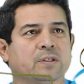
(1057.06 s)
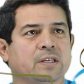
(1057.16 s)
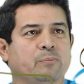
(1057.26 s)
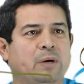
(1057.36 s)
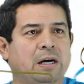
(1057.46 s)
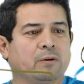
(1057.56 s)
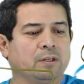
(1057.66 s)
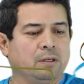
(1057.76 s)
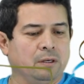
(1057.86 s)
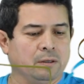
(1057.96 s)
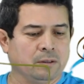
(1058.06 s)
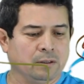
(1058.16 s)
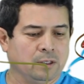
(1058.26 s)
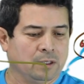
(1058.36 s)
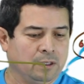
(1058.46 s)
will send power to
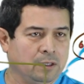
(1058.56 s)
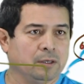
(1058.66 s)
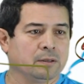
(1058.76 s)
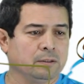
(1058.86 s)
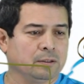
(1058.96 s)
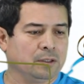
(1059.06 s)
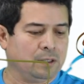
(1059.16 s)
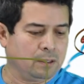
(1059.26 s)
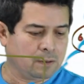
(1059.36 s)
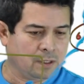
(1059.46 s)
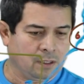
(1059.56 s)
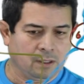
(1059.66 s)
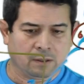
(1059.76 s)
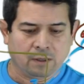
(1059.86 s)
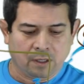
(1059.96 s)
here, here, here, and
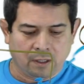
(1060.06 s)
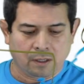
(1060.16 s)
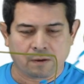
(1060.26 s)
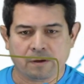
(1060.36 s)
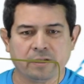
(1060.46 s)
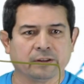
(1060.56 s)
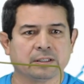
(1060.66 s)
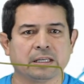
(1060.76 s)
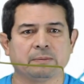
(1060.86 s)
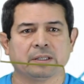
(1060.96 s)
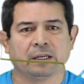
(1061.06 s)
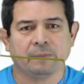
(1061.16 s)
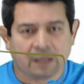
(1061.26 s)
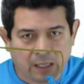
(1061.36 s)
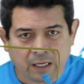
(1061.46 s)
here, here, and here at the same
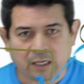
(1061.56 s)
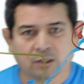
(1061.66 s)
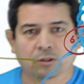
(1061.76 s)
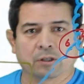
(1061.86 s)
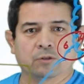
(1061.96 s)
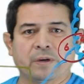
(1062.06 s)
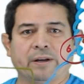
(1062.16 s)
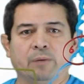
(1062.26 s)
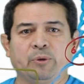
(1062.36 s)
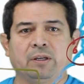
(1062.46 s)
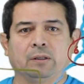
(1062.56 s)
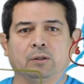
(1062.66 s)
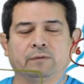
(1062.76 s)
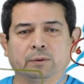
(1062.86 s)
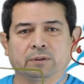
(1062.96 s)
time. It starts right up in
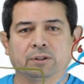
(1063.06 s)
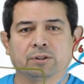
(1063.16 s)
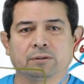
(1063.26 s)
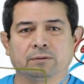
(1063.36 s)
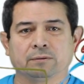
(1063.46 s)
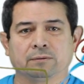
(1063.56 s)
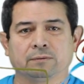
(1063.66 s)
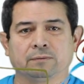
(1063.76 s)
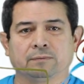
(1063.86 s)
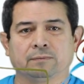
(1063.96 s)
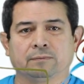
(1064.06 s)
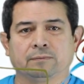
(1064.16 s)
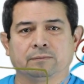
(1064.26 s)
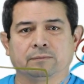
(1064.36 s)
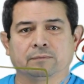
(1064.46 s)
low voltage.
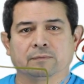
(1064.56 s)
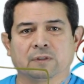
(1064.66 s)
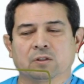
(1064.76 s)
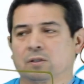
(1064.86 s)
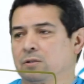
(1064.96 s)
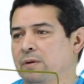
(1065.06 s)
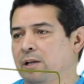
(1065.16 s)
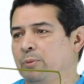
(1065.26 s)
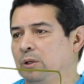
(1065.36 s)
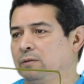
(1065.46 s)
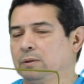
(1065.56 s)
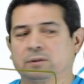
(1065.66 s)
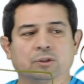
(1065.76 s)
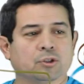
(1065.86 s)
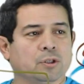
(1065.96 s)
It starts right up in low
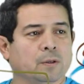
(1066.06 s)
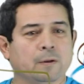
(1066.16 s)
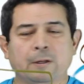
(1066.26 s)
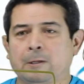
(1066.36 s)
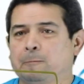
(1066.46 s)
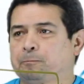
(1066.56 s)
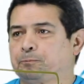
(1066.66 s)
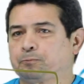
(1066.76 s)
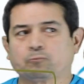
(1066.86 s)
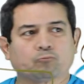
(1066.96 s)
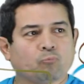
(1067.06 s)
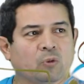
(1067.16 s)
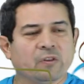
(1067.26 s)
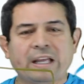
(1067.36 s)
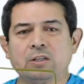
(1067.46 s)
voltage. So
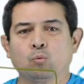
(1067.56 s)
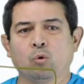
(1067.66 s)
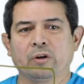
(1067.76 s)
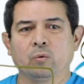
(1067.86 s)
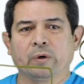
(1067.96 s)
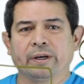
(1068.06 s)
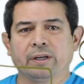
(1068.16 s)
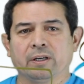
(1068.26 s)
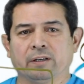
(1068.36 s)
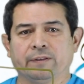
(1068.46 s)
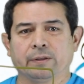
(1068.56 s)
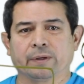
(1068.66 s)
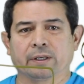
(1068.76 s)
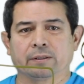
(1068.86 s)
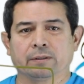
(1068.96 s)
that is one way of
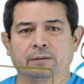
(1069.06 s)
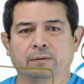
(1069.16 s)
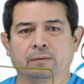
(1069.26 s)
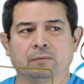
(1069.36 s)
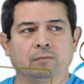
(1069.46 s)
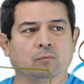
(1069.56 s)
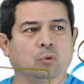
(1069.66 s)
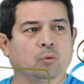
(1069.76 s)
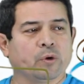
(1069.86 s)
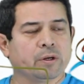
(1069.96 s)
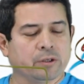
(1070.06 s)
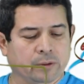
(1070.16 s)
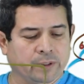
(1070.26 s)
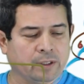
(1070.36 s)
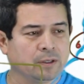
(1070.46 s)
doing it. What we're
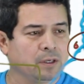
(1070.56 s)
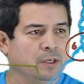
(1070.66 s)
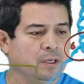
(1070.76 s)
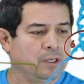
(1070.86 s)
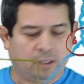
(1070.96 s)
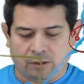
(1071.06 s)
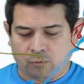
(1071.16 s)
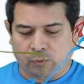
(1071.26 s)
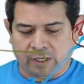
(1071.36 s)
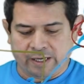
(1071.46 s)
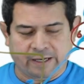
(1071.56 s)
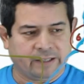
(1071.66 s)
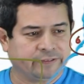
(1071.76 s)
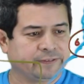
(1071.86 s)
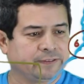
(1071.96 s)
doing is we
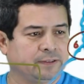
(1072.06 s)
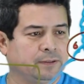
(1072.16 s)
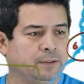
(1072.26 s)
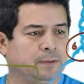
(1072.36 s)
have